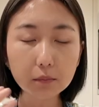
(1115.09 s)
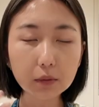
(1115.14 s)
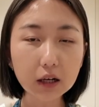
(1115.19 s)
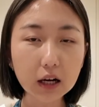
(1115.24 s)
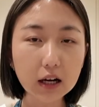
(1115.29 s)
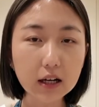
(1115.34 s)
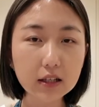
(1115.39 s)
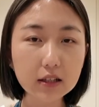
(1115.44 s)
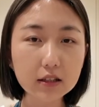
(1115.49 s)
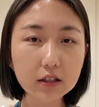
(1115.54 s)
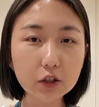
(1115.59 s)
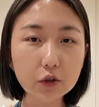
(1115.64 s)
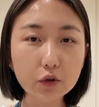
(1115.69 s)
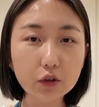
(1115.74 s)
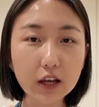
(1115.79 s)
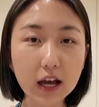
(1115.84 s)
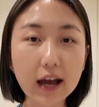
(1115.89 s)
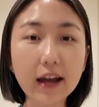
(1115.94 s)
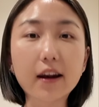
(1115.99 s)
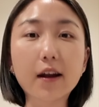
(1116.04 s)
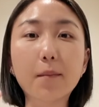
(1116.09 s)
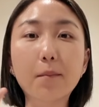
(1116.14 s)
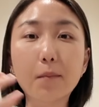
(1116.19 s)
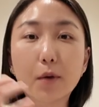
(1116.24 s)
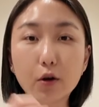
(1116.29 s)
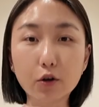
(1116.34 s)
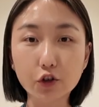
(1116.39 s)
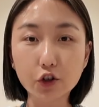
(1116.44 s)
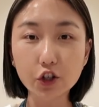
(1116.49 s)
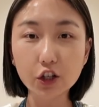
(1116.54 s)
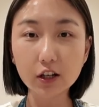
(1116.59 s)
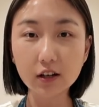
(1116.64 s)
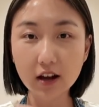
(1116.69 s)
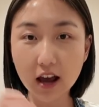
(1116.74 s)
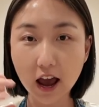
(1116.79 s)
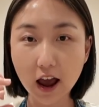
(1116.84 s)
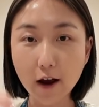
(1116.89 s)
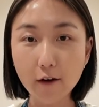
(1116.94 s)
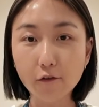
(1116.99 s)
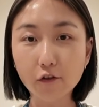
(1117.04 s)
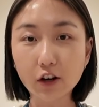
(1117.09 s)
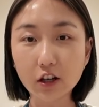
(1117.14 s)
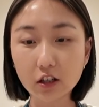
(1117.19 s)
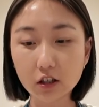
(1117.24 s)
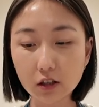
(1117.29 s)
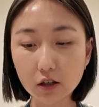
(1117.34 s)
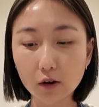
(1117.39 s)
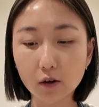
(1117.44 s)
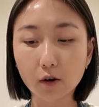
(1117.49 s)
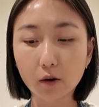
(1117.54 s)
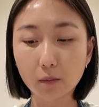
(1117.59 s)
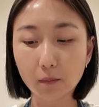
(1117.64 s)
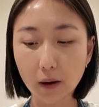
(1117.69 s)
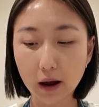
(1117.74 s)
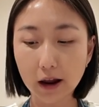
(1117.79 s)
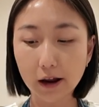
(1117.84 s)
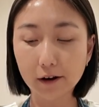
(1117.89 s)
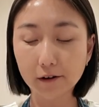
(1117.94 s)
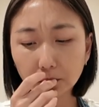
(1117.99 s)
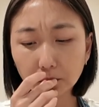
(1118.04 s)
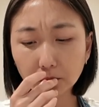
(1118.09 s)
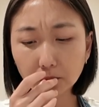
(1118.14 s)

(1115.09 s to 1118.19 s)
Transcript: because you get mochi in every single bite.